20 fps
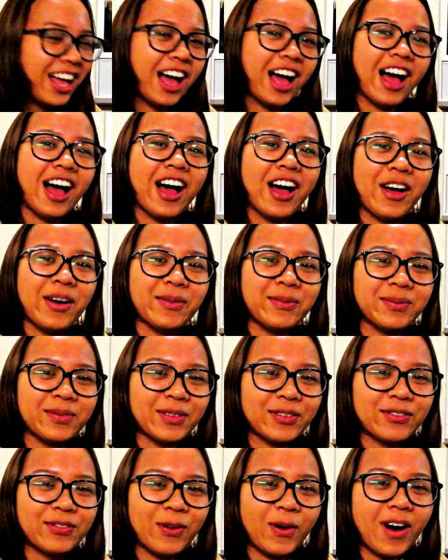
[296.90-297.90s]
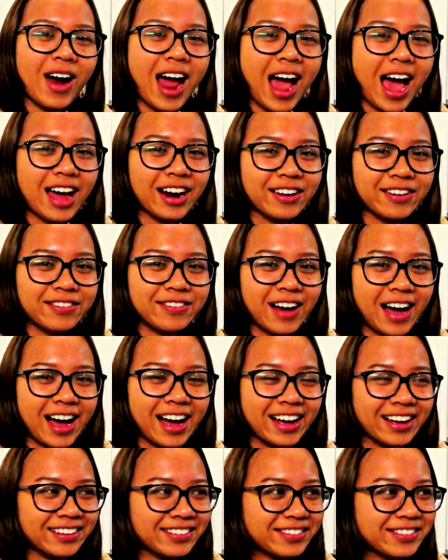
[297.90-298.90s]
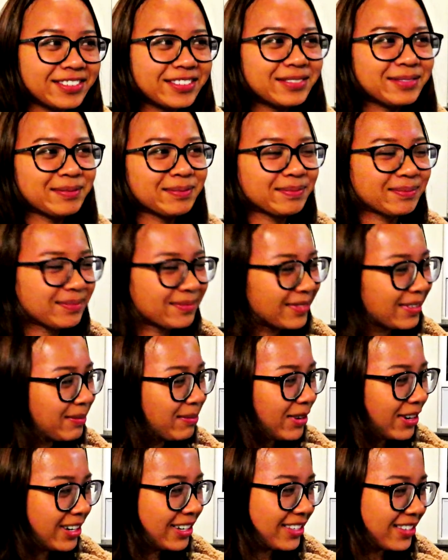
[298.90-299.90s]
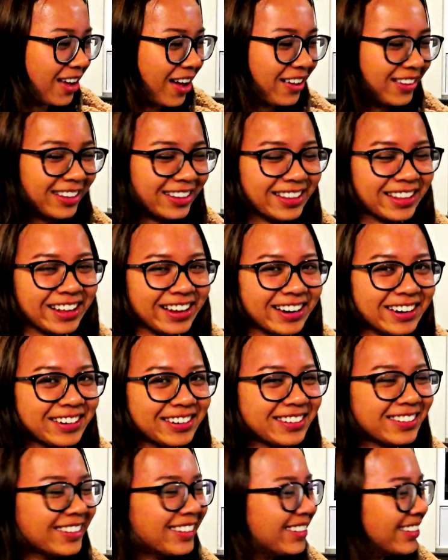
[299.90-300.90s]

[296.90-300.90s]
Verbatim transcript: 4 out of 5. Pretty solid there.